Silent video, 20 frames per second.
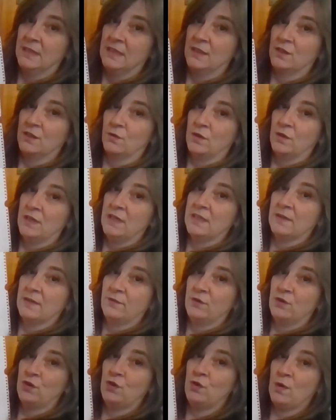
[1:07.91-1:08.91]
So you need to have
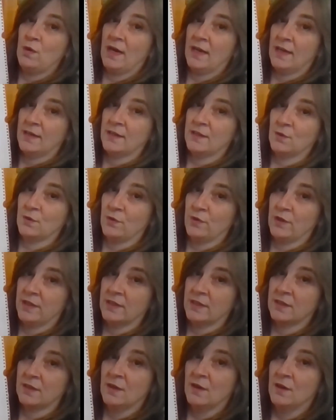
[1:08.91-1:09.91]
2 hands on
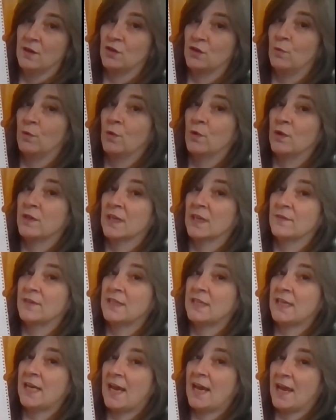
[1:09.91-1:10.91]
this. So we're going to have
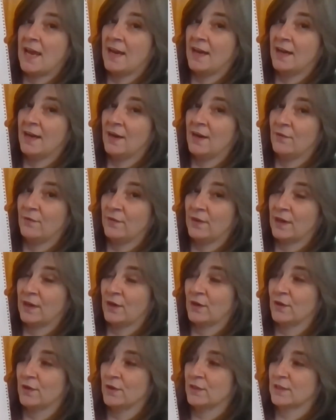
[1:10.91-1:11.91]
10
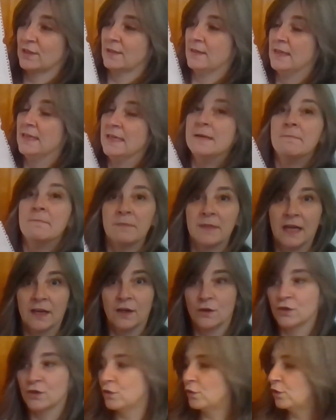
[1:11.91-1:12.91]
fingers. And
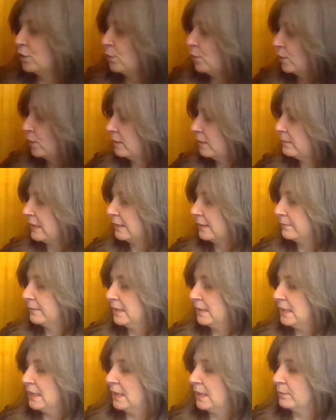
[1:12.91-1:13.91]
I'll show you what I mean.
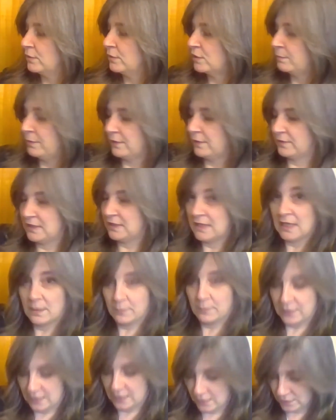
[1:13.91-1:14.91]
Use a bit of tape
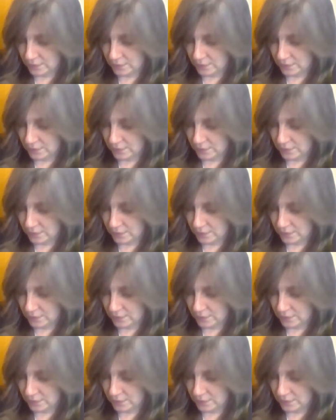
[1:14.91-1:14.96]
here